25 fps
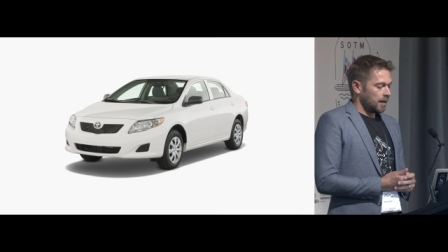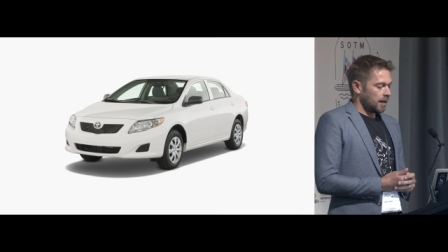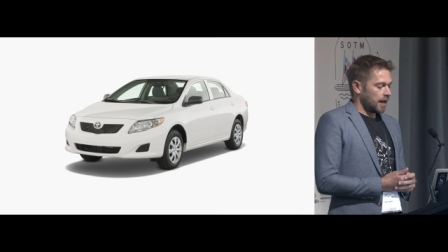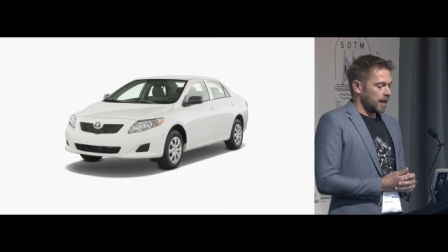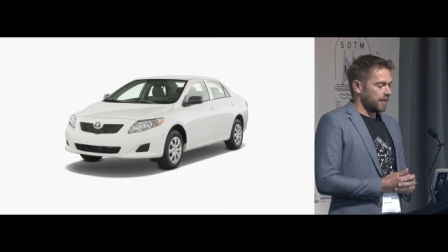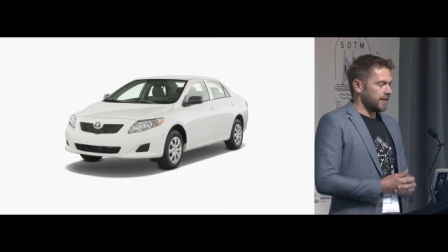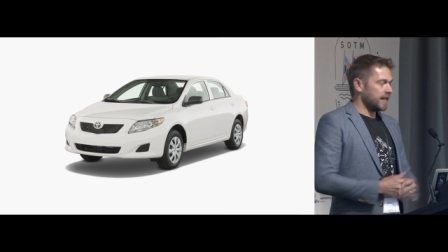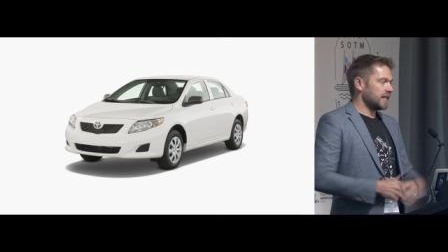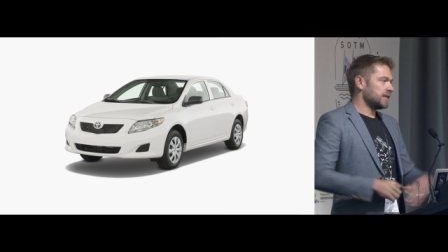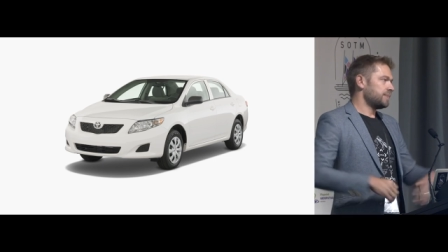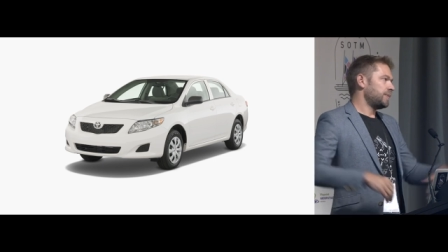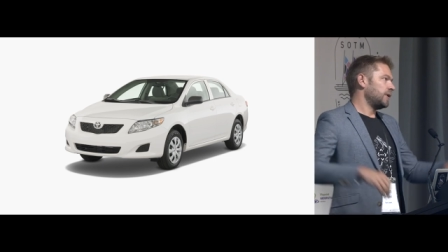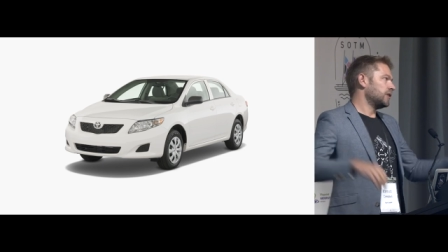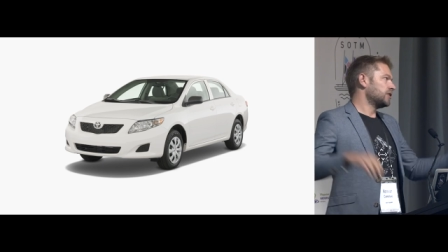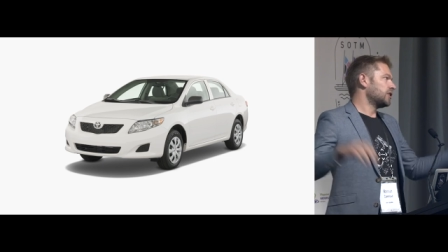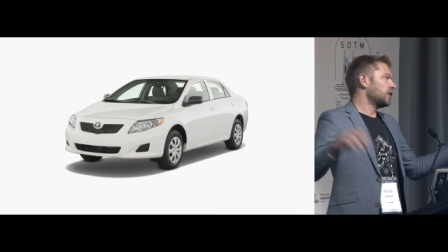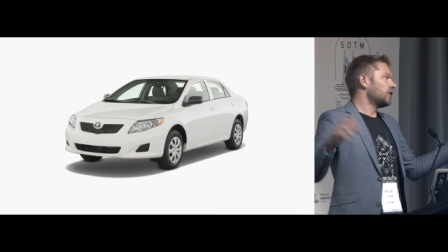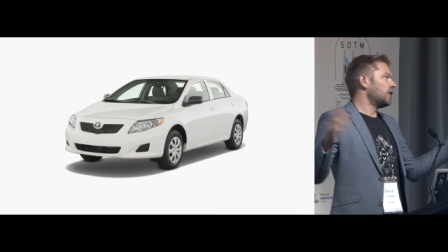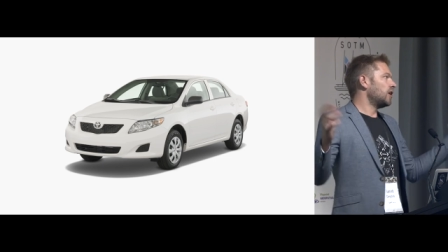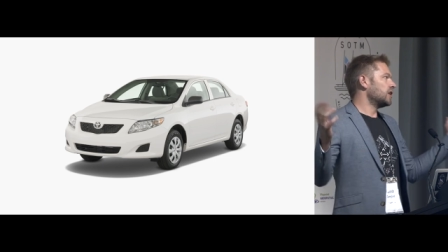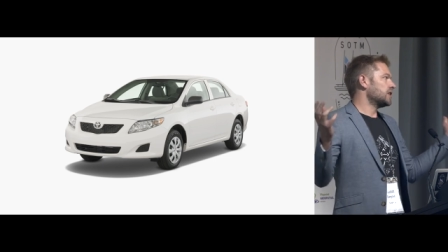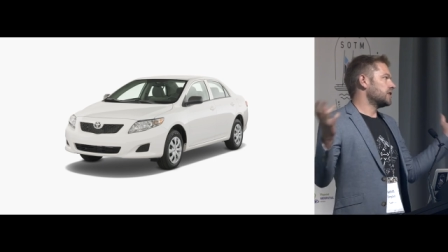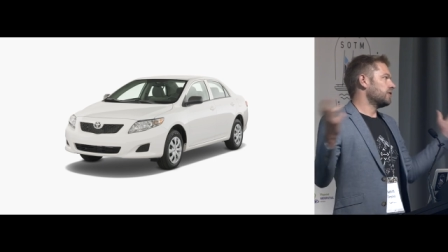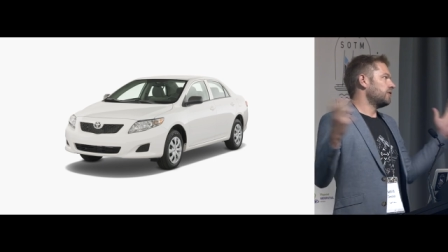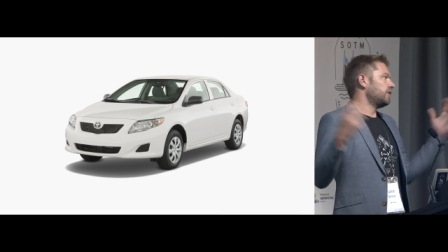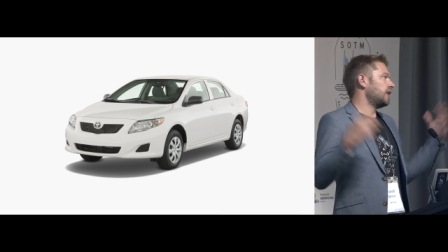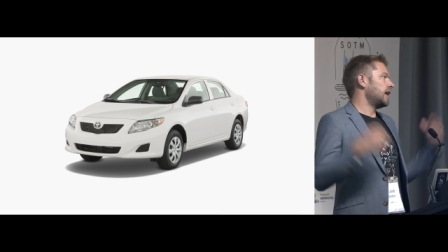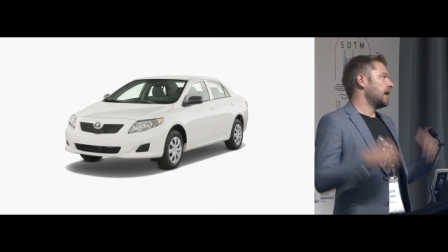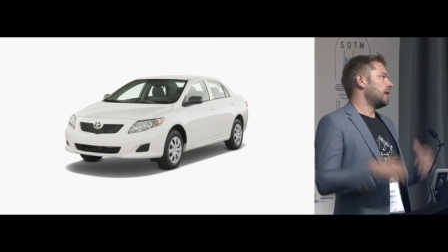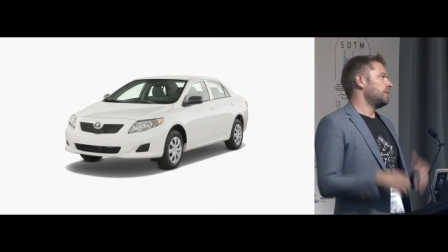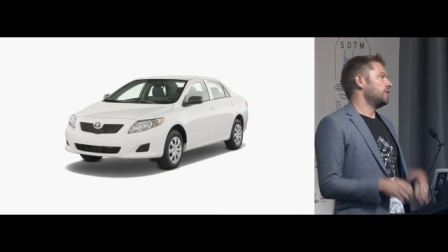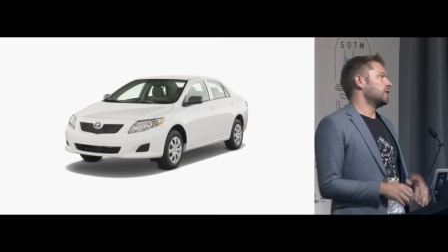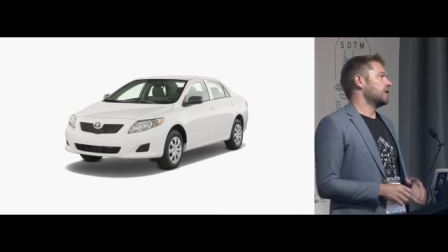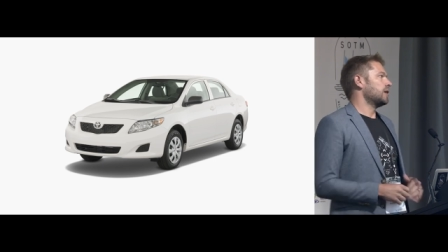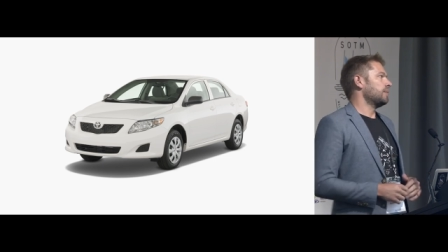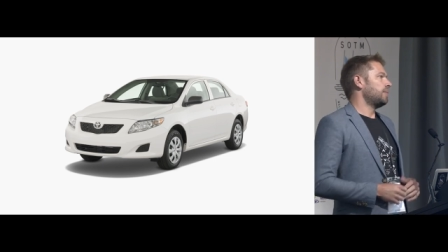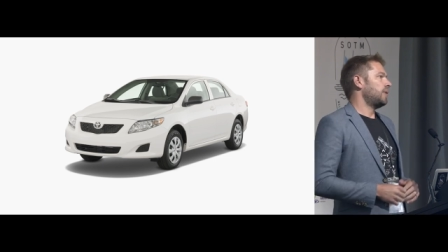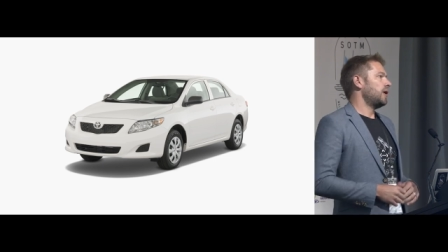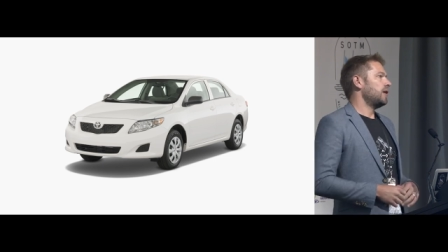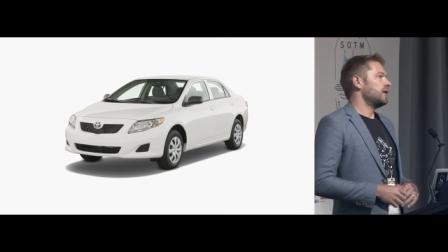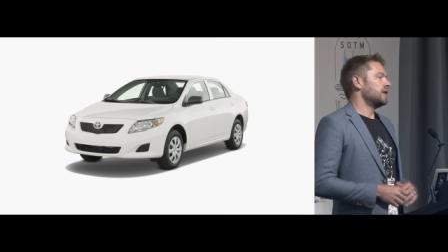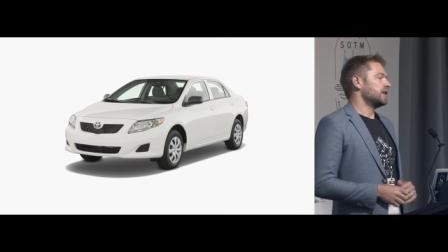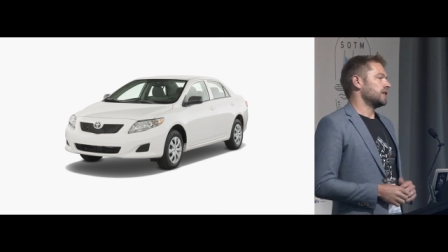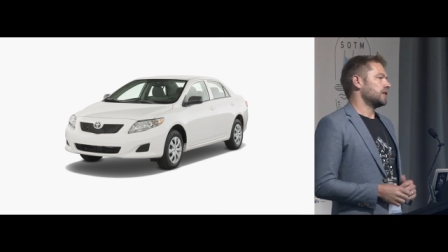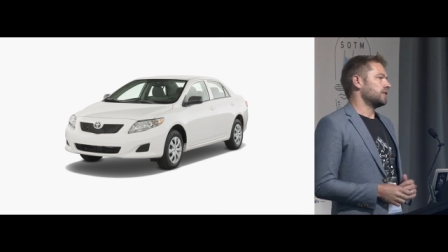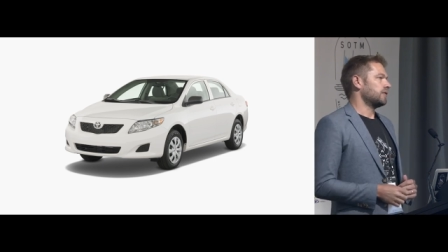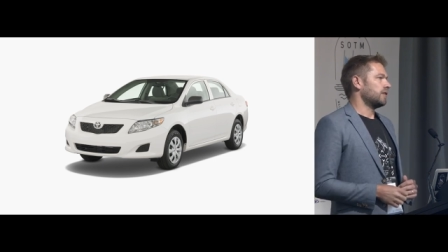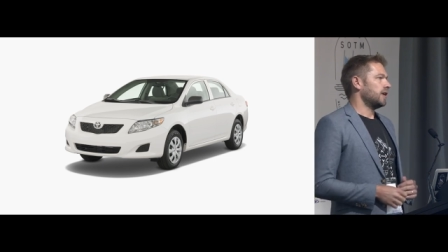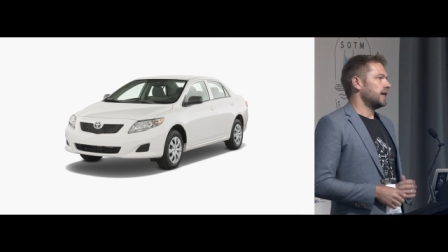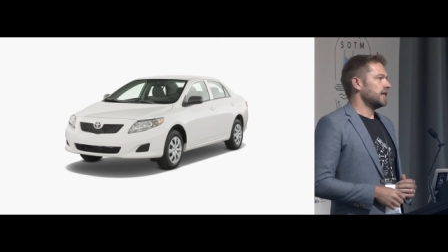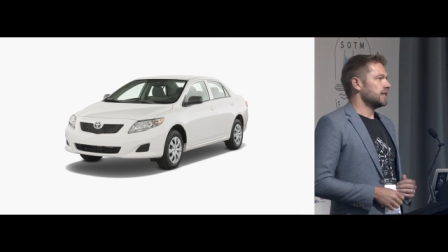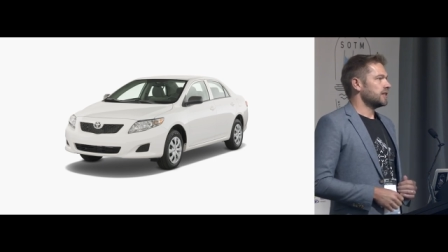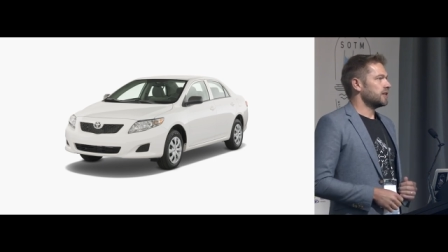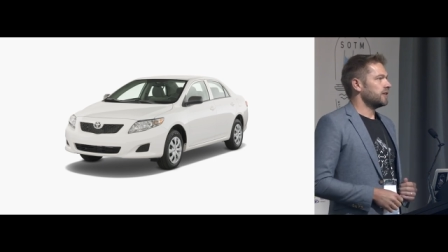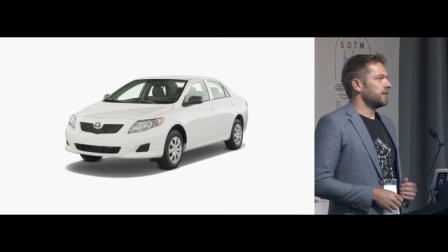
and that's built on lots of reliable components, right?